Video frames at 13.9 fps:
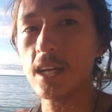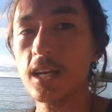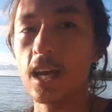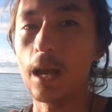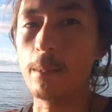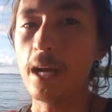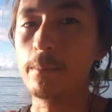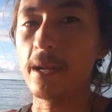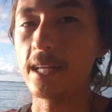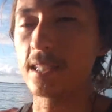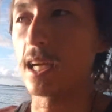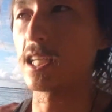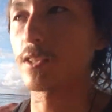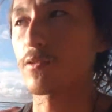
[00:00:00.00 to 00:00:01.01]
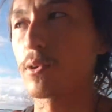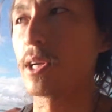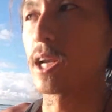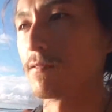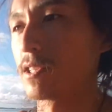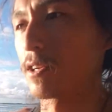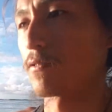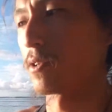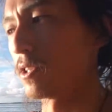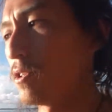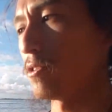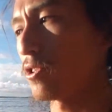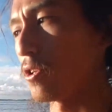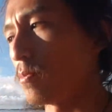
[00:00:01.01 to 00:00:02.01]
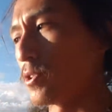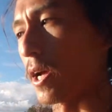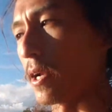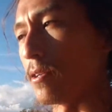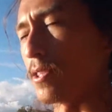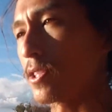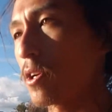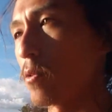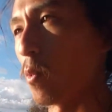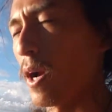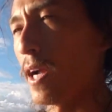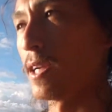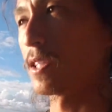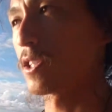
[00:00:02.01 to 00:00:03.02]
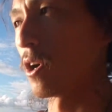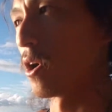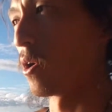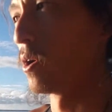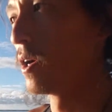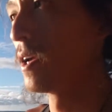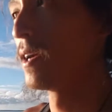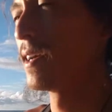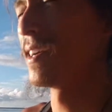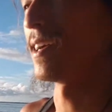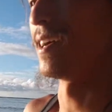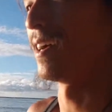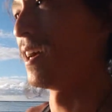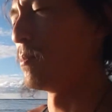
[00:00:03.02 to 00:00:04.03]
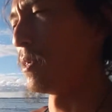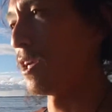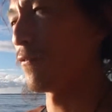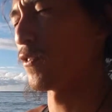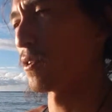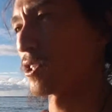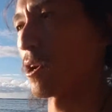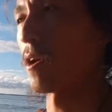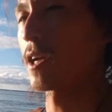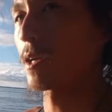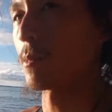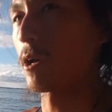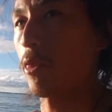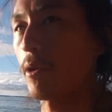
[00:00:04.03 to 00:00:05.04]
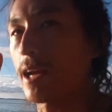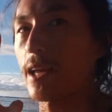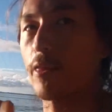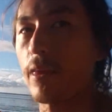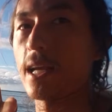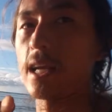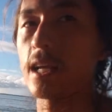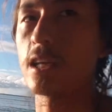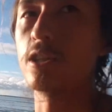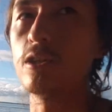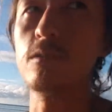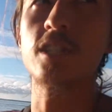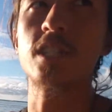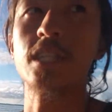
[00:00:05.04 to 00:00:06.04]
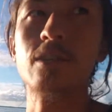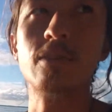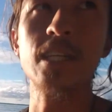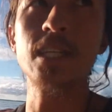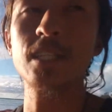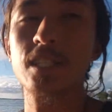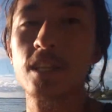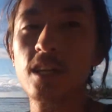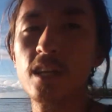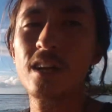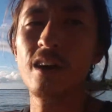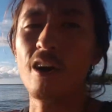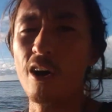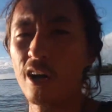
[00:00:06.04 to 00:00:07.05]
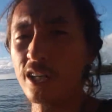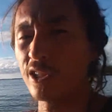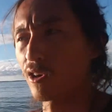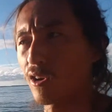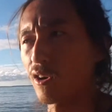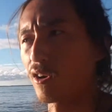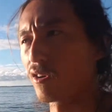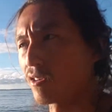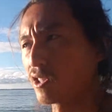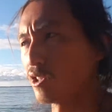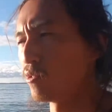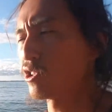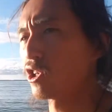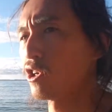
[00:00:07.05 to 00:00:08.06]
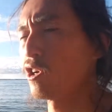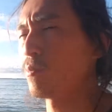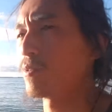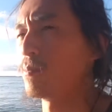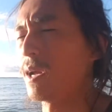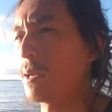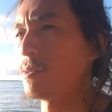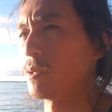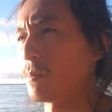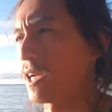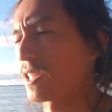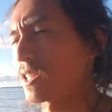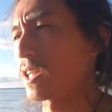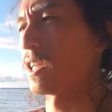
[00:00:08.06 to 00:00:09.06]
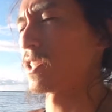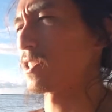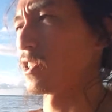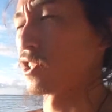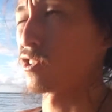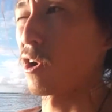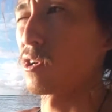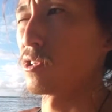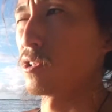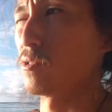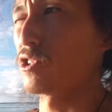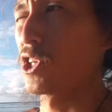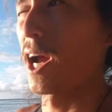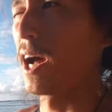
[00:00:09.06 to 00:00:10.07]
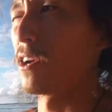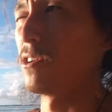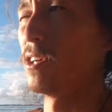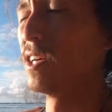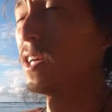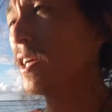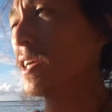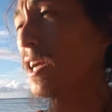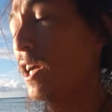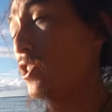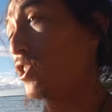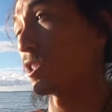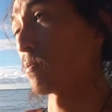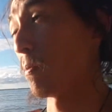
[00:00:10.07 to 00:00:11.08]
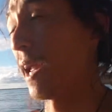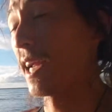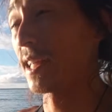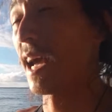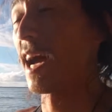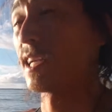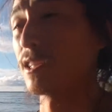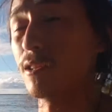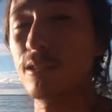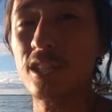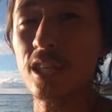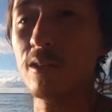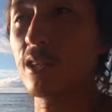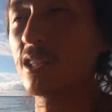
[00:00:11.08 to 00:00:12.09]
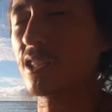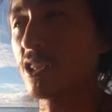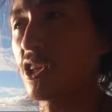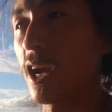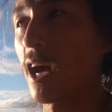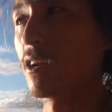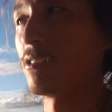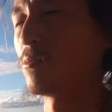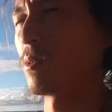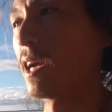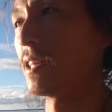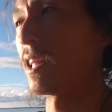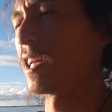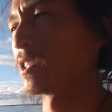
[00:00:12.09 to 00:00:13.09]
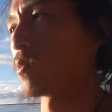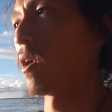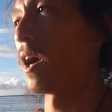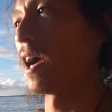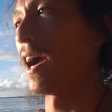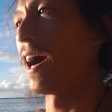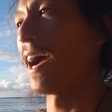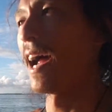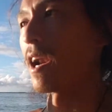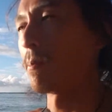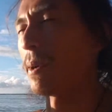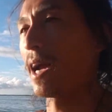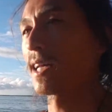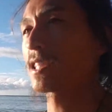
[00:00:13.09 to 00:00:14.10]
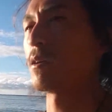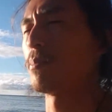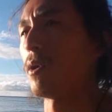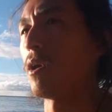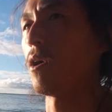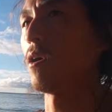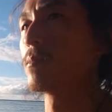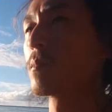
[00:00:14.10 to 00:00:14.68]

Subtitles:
it might make sense for you to have different YouTube channels, right? So if you're starting about thinking a new series on your YouTube, maybe it makes sense to start a new channel and just make that new series the channel, right? That's why I had a basketball,